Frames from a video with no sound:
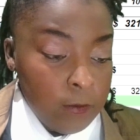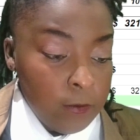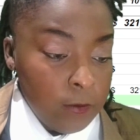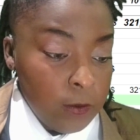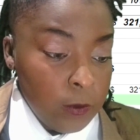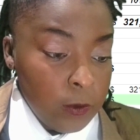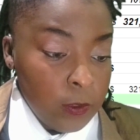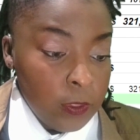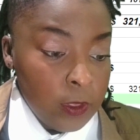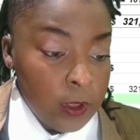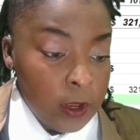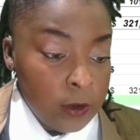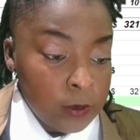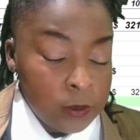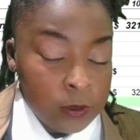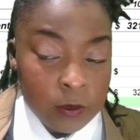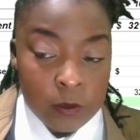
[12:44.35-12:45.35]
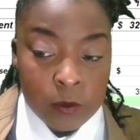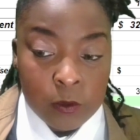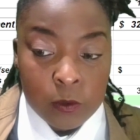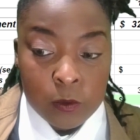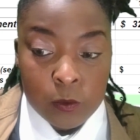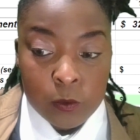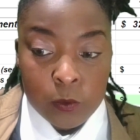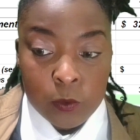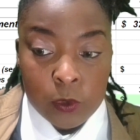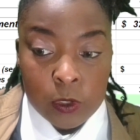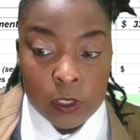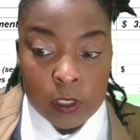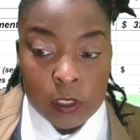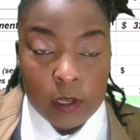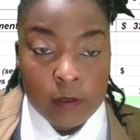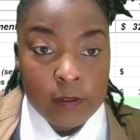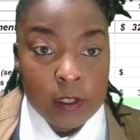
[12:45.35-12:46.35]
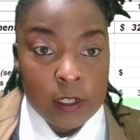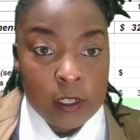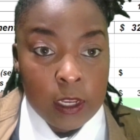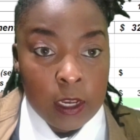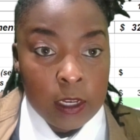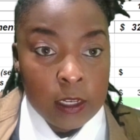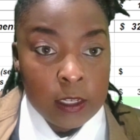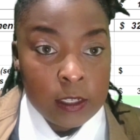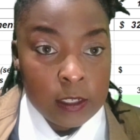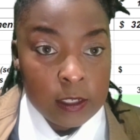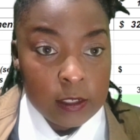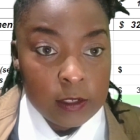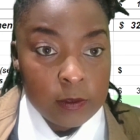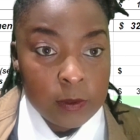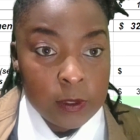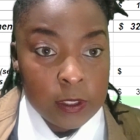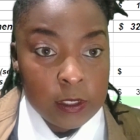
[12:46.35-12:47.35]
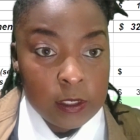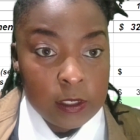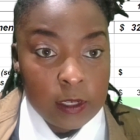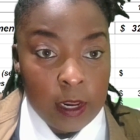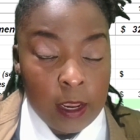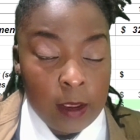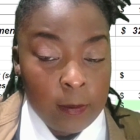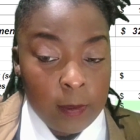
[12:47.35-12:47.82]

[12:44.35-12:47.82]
4,179, which is damn.